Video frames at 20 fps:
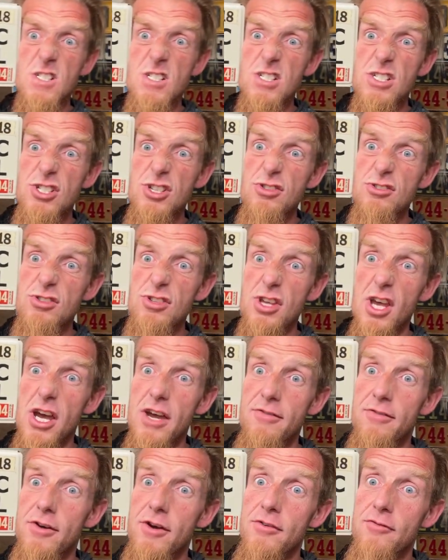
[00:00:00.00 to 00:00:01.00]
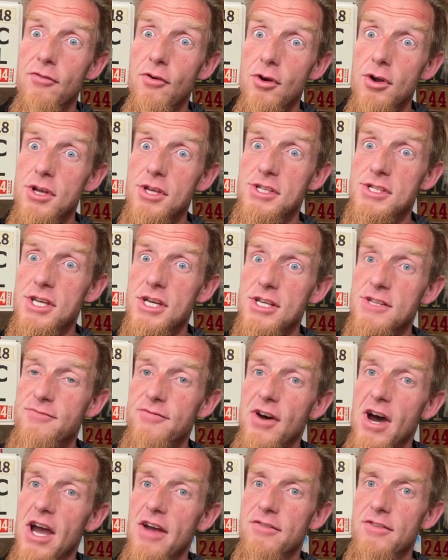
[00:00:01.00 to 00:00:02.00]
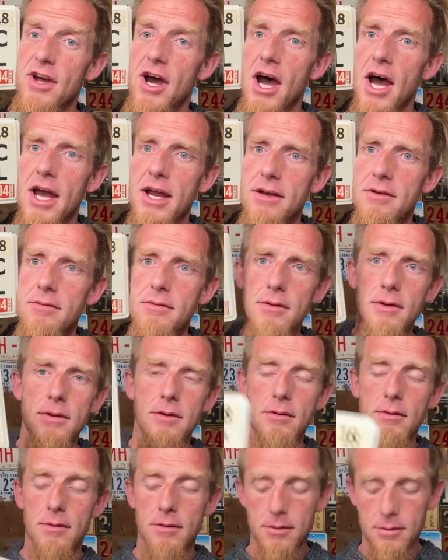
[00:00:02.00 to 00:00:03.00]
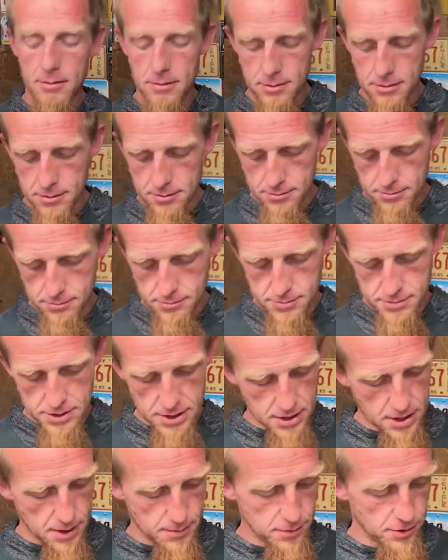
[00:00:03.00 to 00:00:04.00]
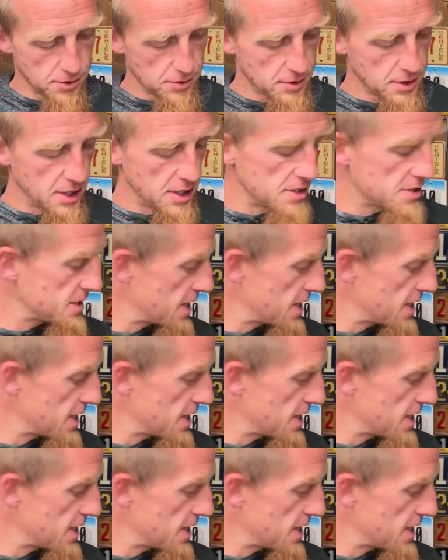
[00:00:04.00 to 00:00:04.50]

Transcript: Choose life. 4659. Got a couple of kids